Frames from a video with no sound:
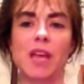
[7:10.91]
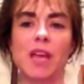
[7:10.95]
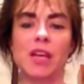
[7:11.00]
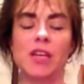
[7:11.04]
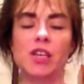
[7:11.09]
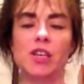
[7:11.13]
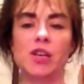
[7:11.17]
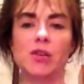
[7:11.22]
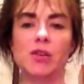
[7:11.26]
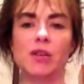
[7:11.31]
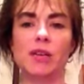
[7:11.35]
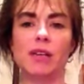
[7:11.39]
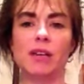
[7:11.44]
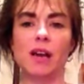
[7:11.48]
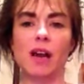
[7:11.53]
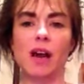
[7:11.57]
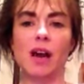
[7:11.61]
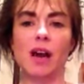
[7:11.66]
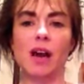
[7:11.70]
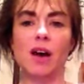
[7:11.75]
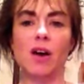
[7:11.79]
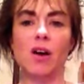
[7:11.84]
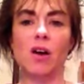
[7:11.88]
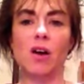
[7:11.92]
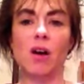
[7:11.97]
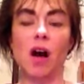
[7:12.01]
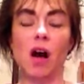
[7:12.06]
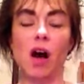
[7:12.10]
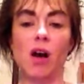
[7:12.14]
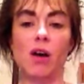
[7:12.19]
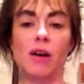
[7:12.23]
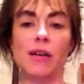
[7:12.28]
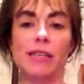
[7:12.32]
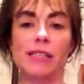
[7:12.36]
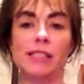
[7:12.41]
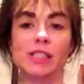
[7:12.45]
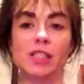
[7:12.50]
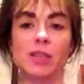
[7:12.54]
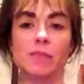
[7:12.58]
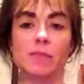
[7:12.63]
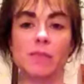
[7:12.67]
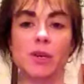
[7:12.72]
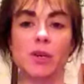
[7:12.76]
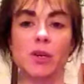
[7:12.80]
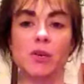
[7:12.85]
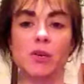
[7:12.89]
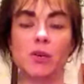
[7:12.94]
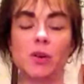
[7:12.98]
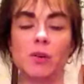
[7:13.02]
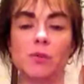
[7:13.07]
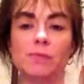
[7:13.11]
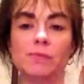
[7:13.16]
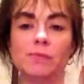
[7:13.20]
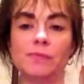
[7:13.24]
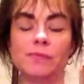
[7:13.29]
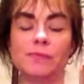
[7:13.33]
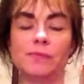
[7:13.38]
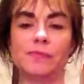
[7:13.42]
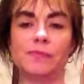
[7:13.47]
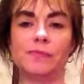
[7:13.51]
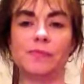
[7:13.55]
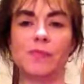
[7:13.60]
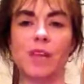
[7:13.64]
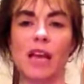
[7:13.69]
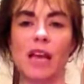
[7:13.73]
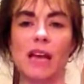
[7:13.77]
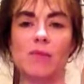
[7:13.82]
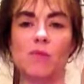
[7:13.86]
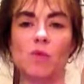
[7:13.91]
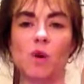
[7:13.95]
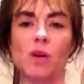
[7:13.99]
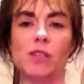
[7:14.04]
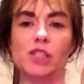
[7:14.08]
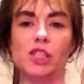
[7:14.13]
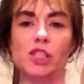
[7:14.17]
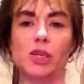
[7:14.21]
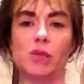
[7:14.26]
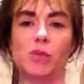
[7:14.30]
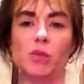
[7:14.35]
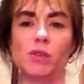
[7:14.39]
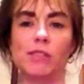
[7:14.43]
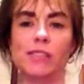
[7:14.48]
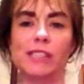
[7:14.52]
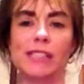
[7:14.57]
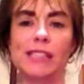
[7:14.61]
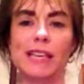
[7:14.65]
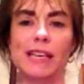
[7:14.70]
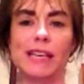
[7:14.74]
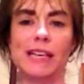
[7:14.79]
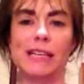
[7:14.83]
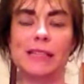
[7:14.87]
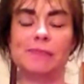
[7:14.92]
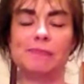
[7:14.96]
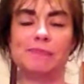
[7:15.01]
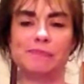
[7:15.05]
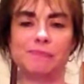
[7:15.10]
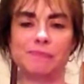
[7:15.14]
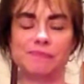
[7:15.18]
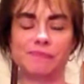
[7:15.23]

You can log into Moodle, and what you will see